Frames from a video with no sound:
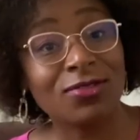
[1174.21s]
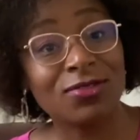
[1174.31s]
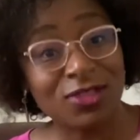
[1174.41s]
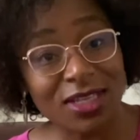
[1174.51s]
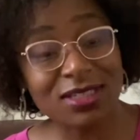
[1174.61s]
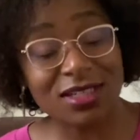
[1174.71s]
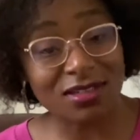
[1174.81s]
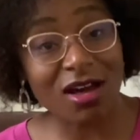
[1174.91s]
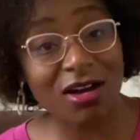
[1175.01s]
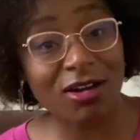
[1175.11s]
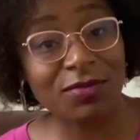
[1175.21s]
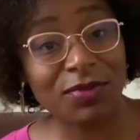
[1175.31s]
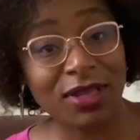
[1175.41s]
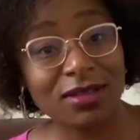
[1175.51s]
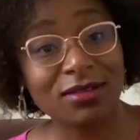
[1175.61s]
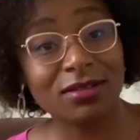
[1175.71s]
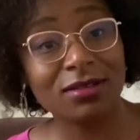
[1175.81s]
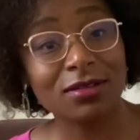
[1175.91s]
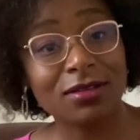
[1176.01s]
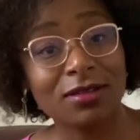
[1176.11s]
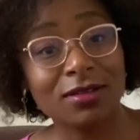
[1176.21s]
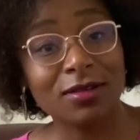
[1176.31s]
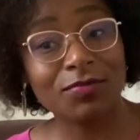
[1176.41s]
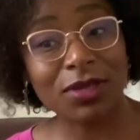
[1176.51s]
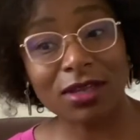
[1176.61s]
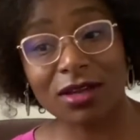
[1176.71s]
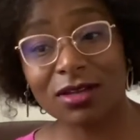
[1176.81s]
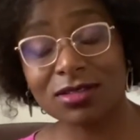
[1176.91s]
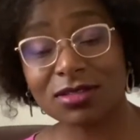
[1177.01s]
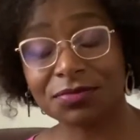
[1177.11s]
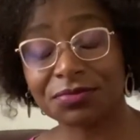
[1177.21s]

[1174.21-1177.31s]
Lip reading: This is the hard bit. Because,